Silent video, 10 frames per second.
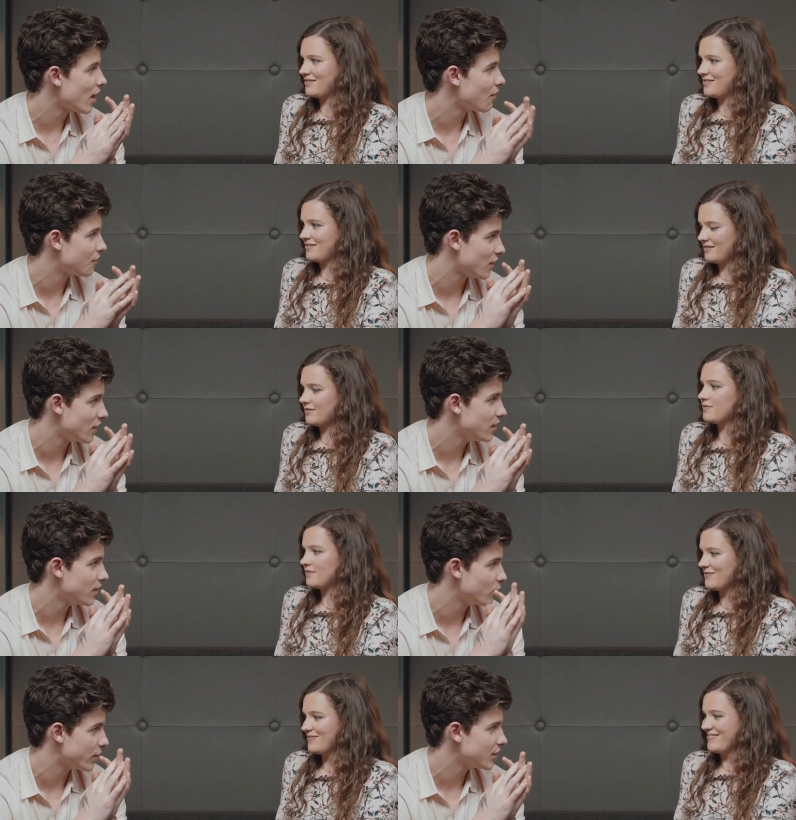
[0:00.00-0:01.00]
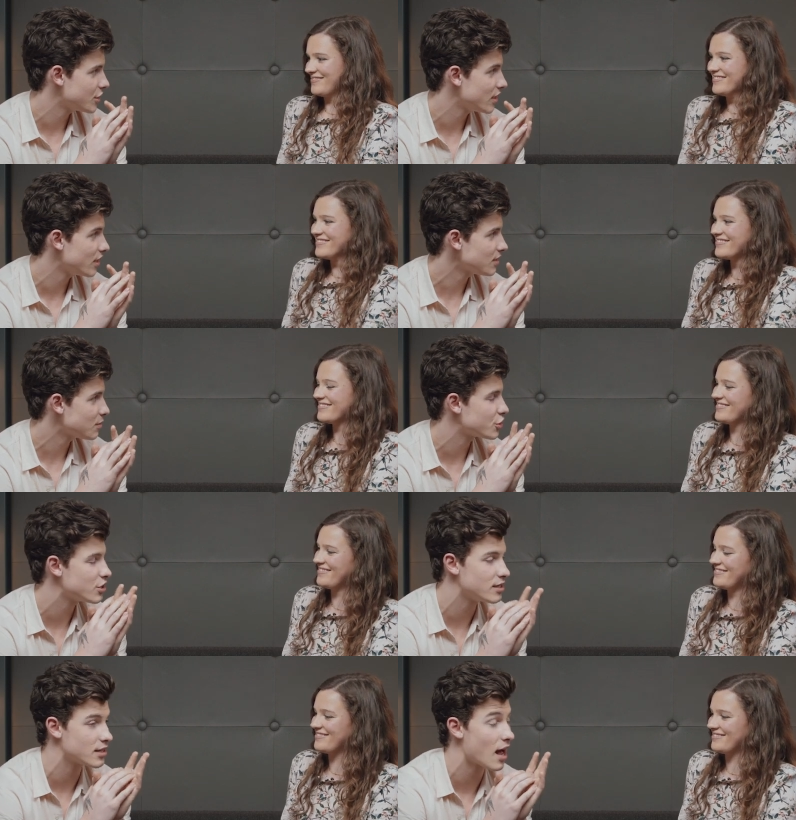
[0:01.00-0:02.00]
Speaker 1: how funny and witty she is, but
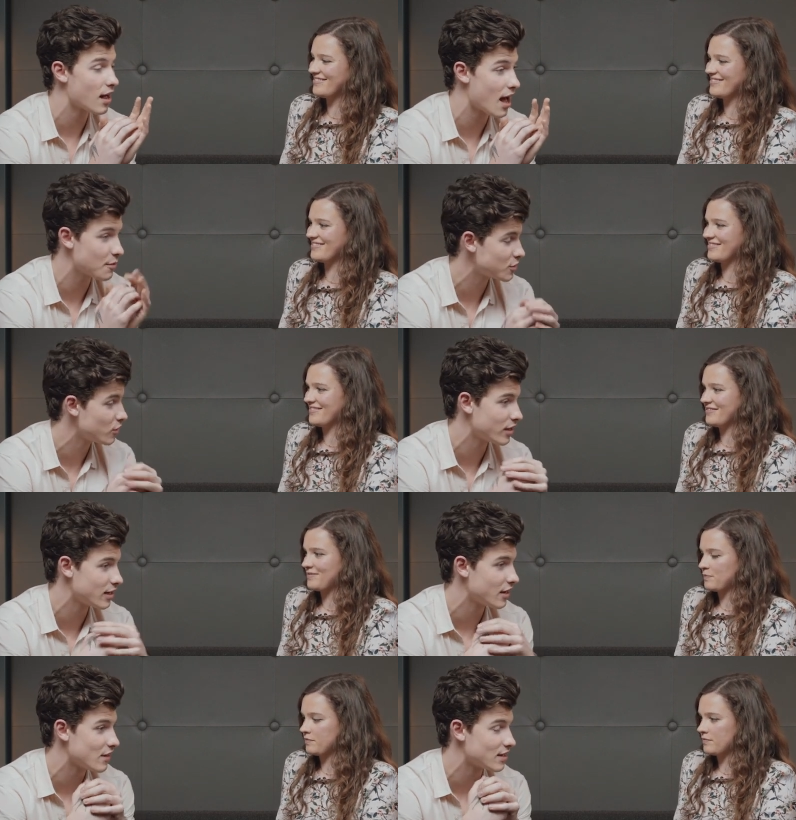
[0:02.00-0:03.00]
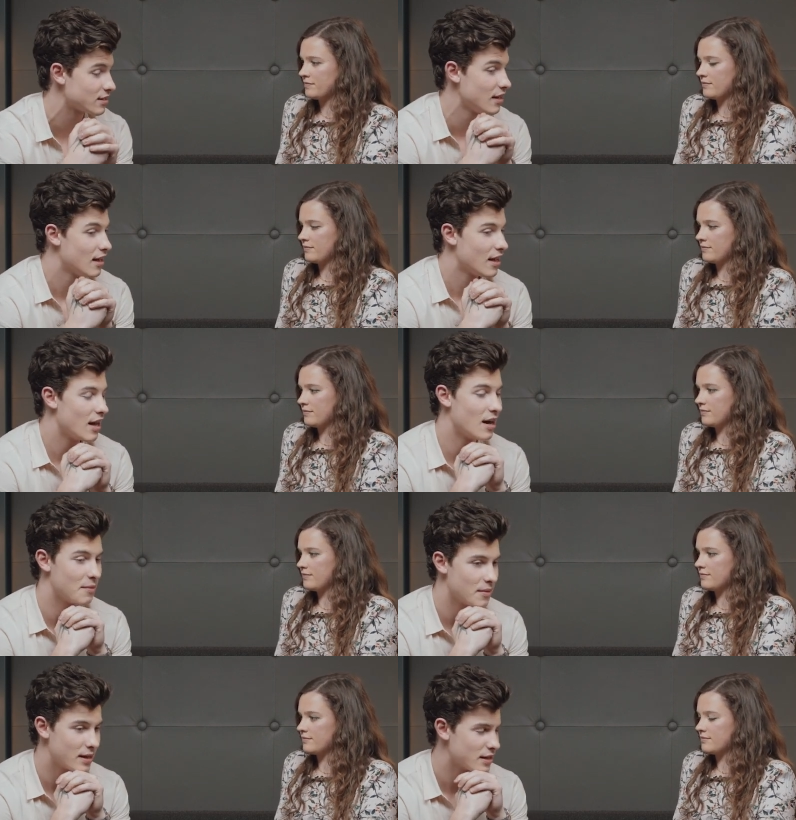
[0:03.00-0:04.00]
she's absolutely hilarious,
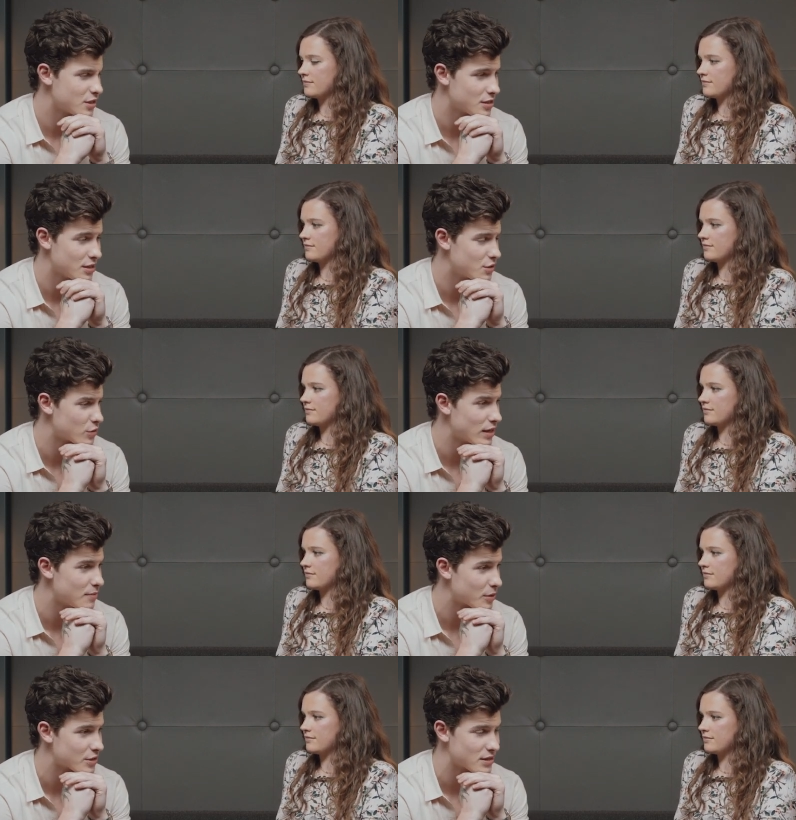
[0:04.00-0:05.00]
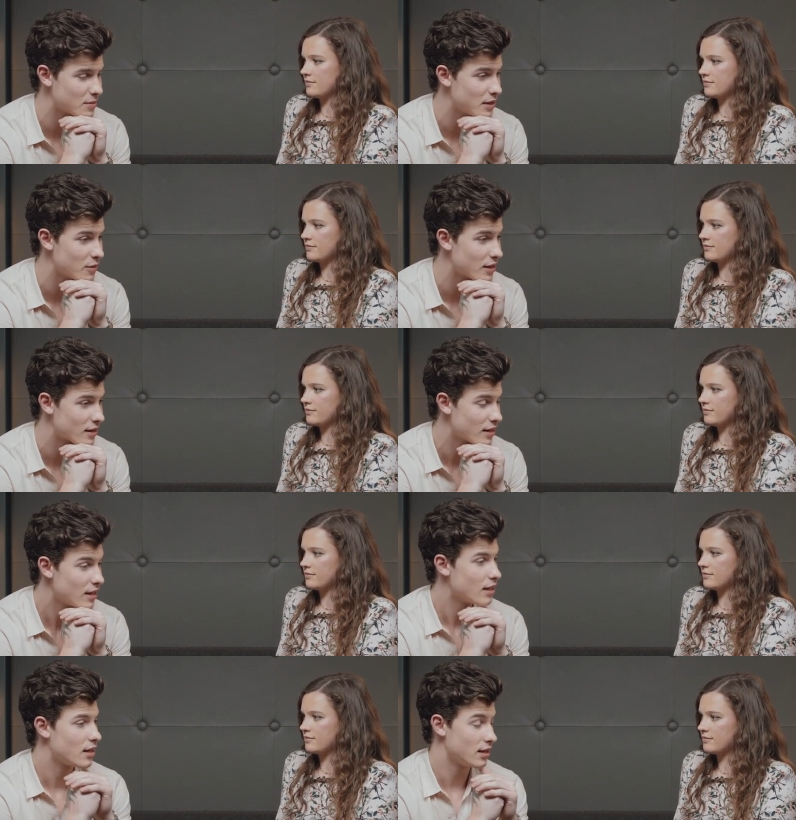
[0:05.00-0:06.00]
um, and just a dream person to be with.
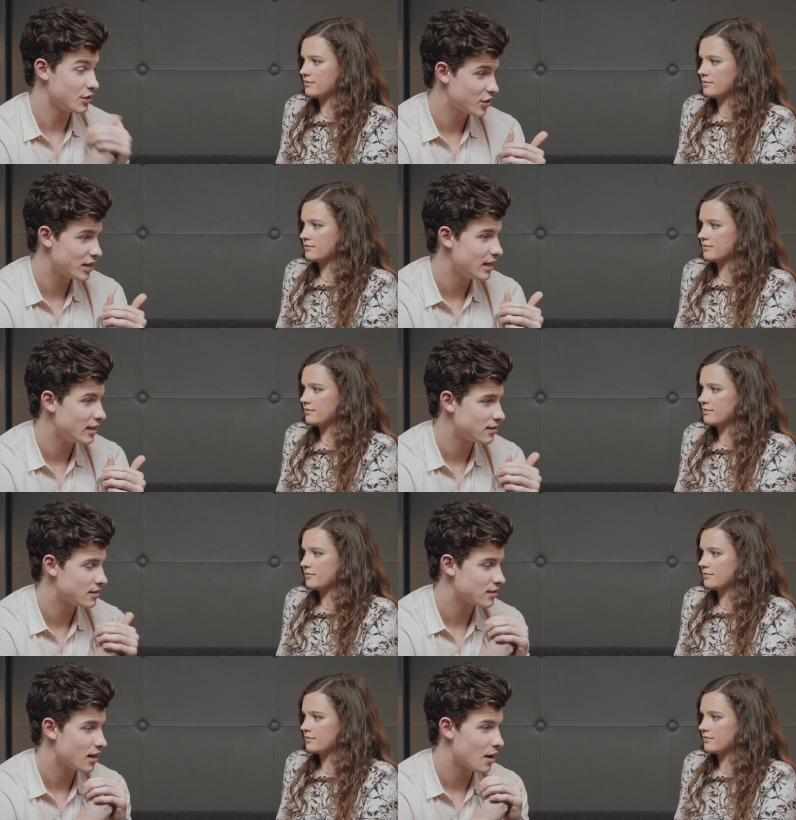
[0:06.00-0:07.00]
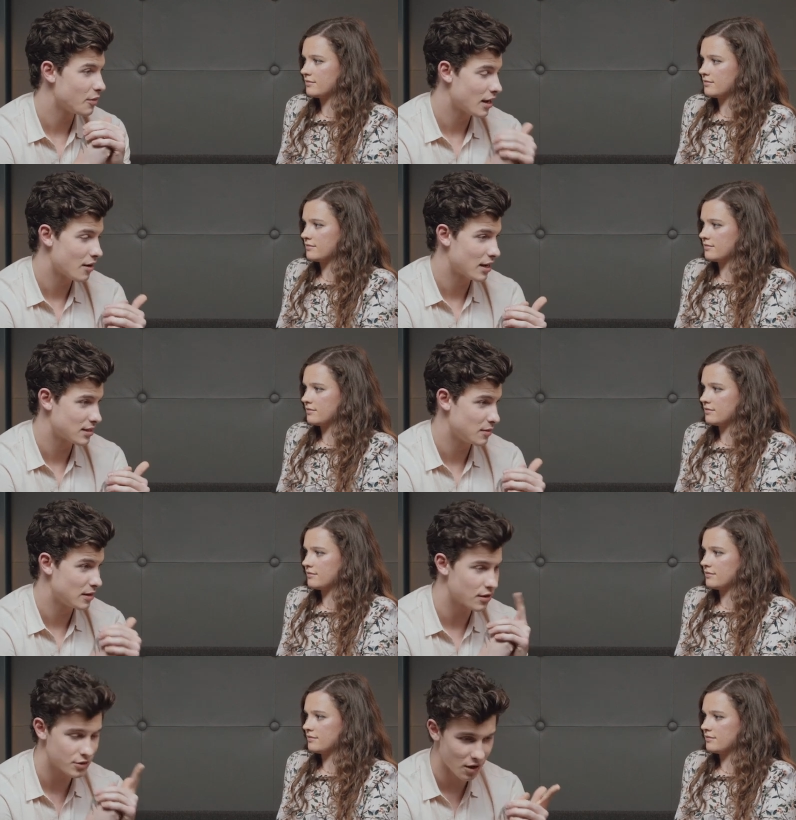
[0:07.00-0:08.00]
Alicia Keys, I would, I would ask to be
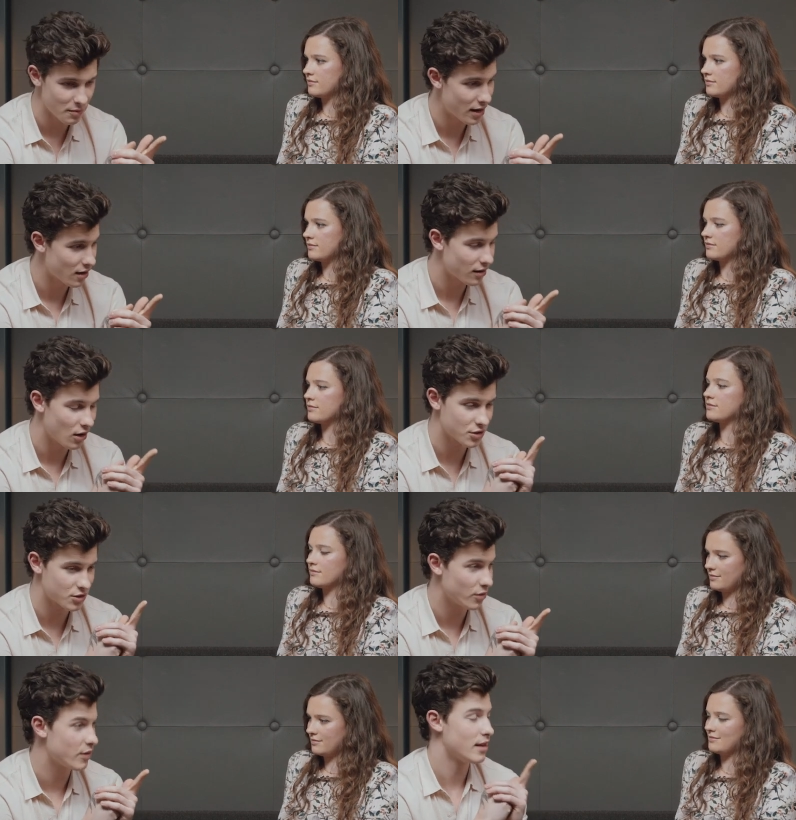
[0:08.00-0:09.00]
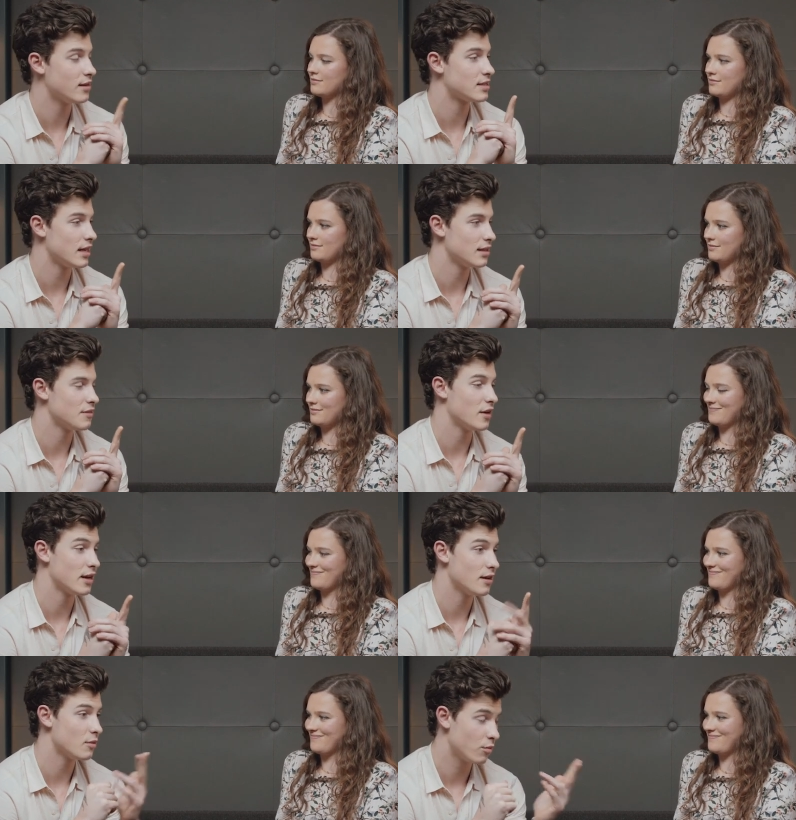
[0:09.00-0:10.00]
there. John Mayer, also insanely
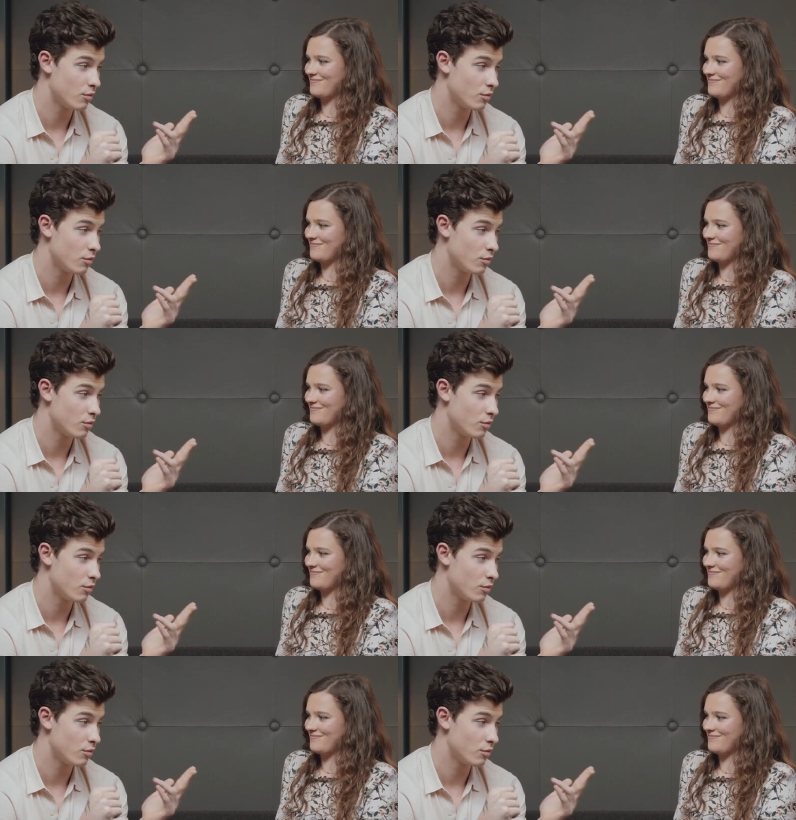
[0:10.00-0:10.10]
funny.